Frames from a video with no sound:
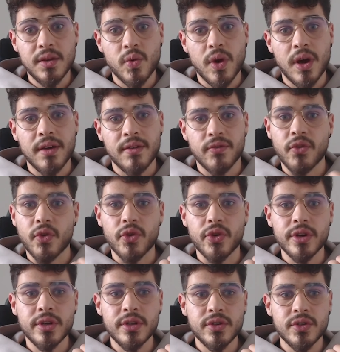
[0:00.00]
quite
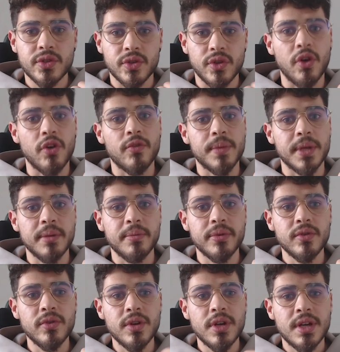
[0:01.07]
foreign to a lot of
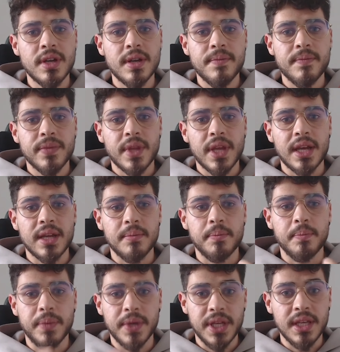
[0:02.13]
people,
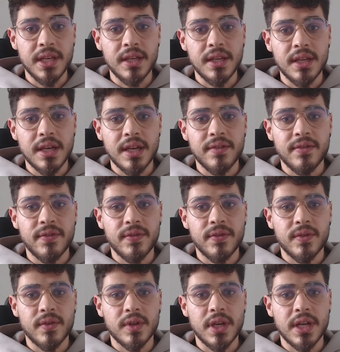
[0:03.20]
and B, if
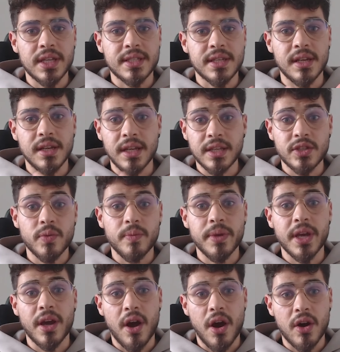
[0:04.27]
it's a little
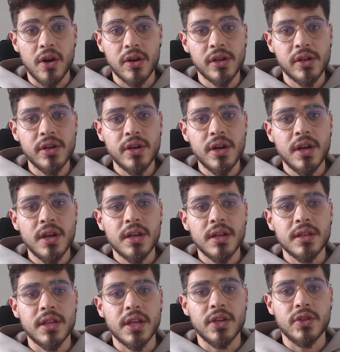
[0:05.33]
bit harder
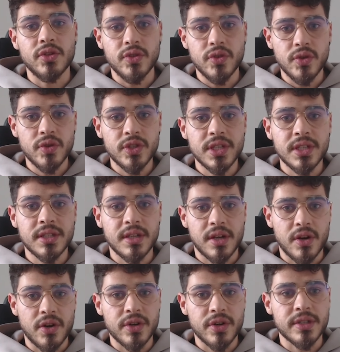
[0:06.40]
than using the
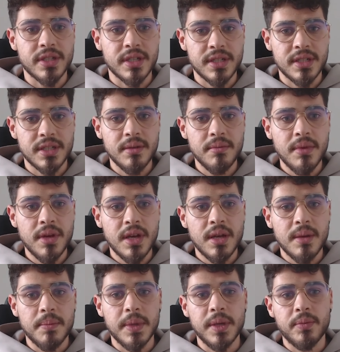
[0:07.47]
current system,
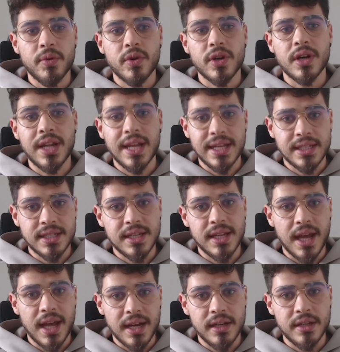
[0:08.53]
people are less
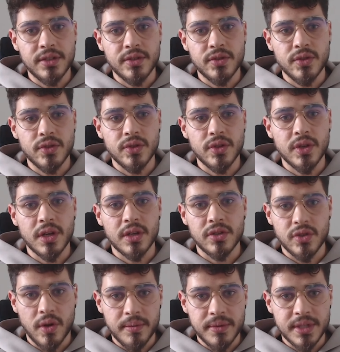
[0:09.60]
likely to
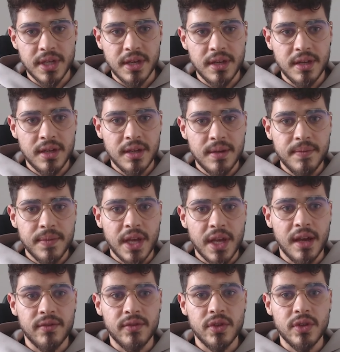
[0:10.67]
adopt it.
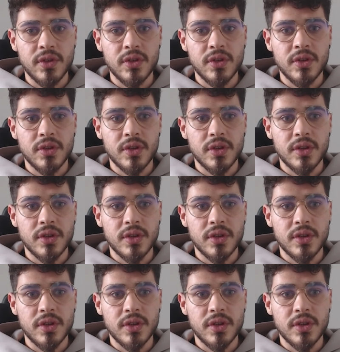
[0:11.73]
Have you